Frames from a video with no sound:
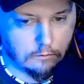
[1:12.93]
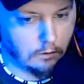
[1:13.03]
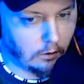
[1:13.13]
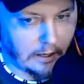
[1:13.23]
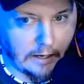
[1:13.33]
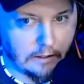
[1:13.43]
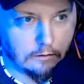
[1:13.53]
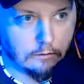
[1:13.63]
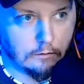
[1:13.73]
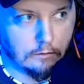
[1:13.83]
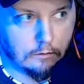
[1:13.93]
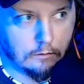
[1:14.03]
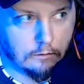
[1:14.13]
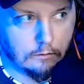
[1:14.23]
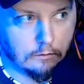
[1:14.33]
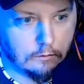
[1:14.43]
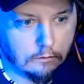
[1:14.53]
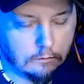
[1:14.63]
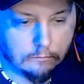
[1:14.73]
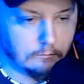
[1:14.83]
Okay?
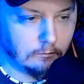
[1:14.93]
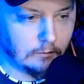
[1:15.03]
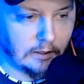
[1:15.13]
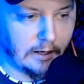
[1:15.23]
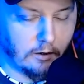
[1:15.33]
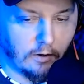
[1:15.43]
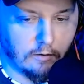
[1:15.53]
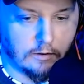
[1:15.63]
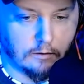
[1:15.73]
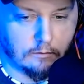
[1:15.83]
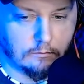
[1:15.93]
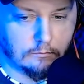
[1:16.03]
I mean, I agree with you.